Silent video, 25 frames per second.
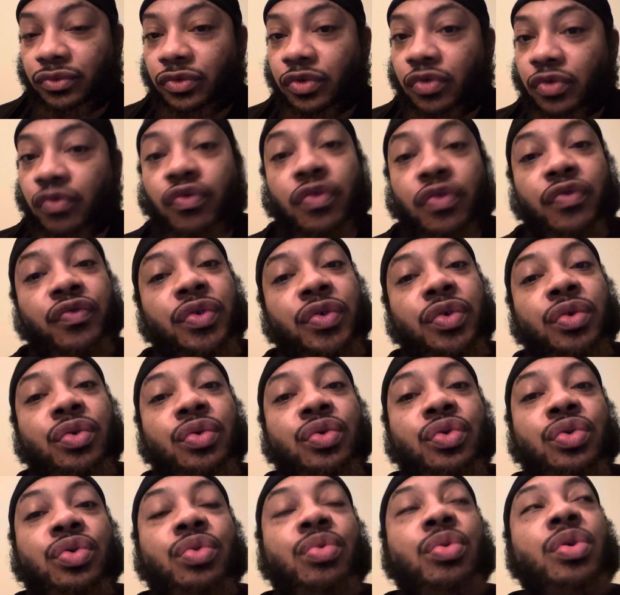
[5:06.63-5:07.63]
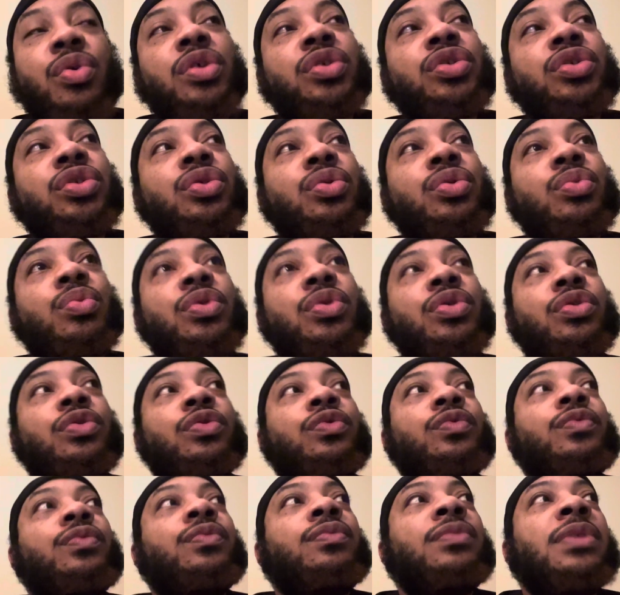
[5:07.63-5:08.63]
reveal who you are to the
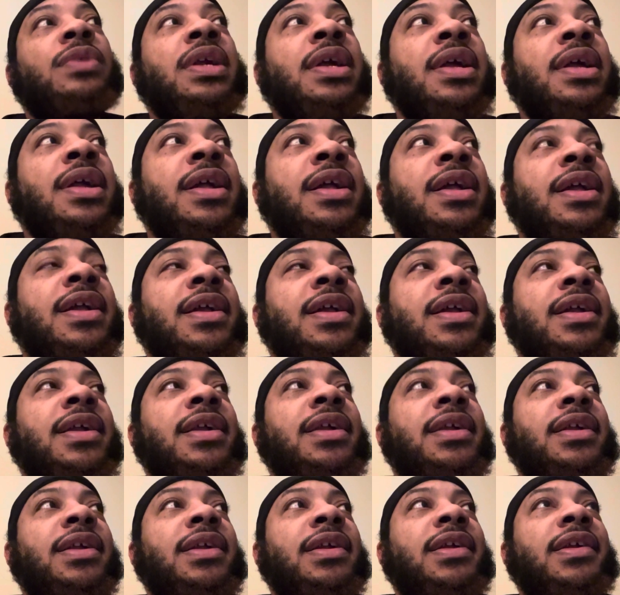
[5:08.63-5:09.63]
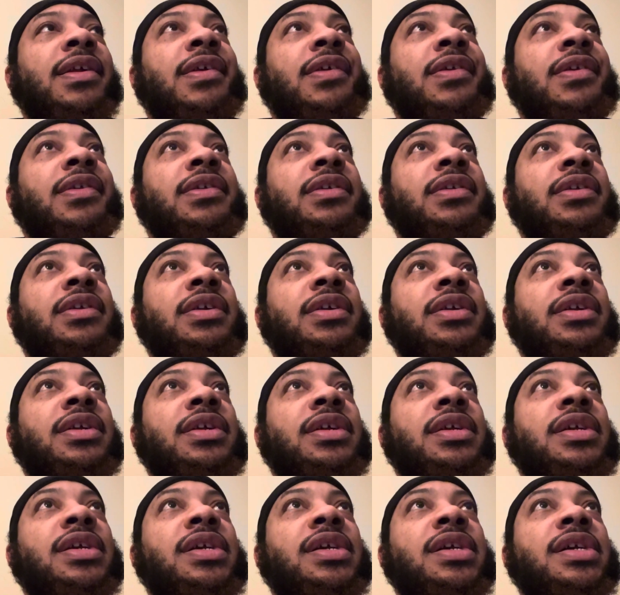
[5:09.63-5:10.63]
world. And
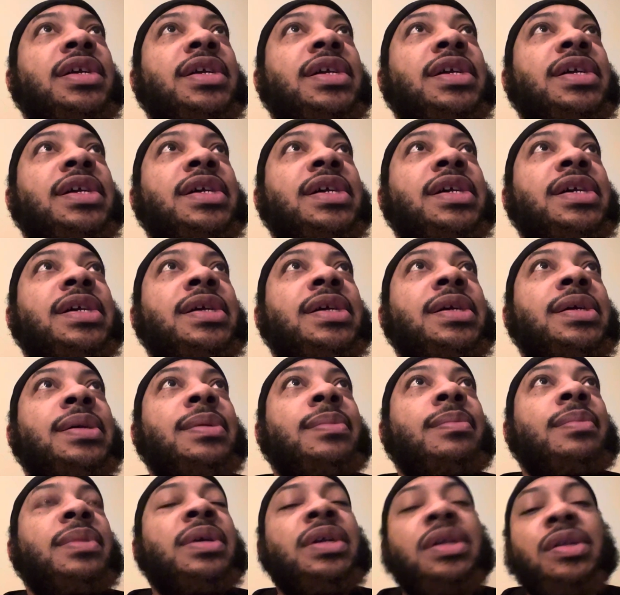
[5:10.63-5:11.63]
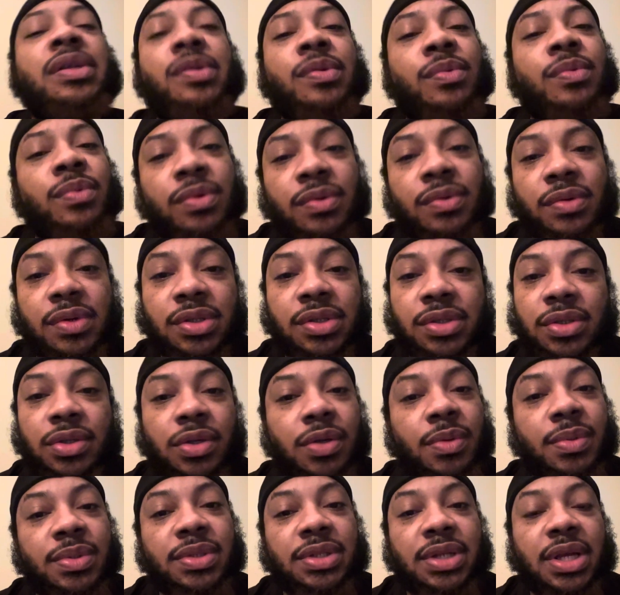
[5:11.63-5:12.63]
because the world isn't
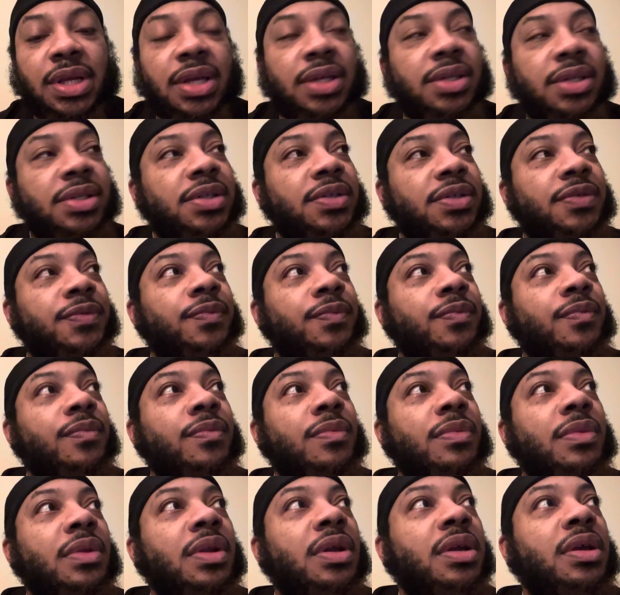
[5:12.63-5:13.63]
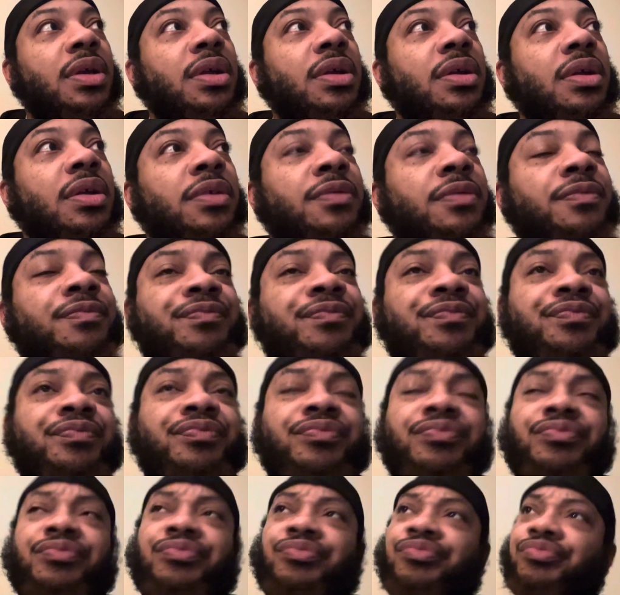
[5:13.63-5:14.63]
always nice, and
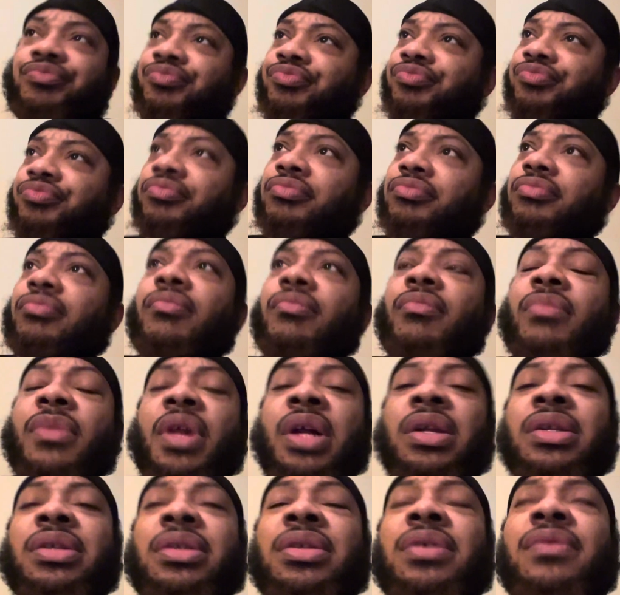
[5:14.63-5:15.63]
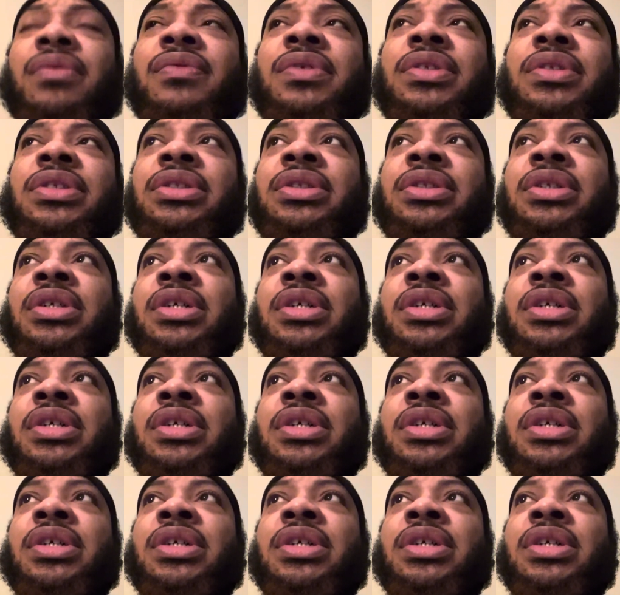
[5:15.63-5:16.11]
the